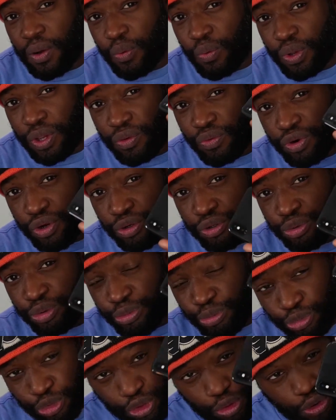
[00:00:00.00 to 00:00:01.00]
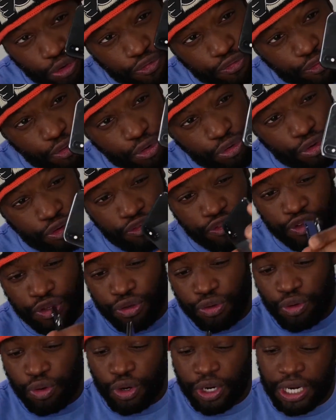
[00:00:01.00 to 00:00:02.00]
We will do a full
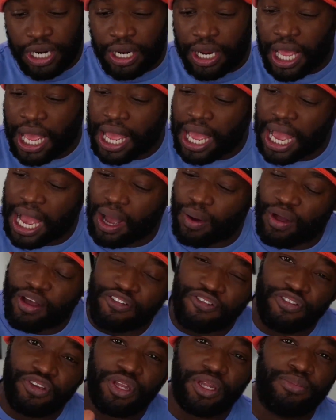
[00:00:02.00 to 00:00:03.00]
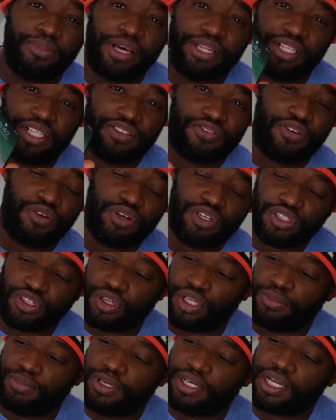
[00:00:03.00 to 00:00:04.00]
review on how I feel about the phone. It's
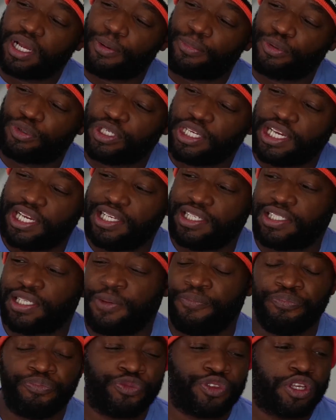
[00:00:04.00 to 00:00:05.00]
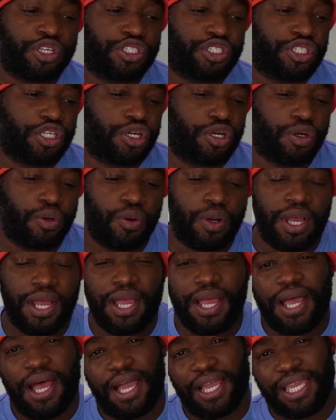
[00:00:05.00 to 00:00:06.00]
only been a couple days, so
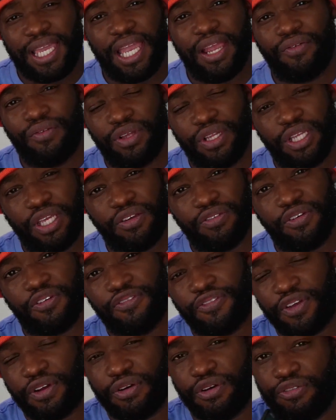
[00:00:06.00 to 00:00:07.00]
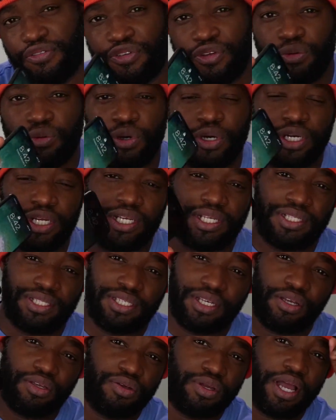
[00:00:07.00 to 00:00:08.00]
I can't really give a fair review on it and
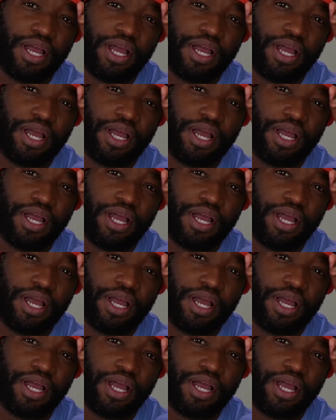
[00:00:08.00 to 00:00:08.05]
tell you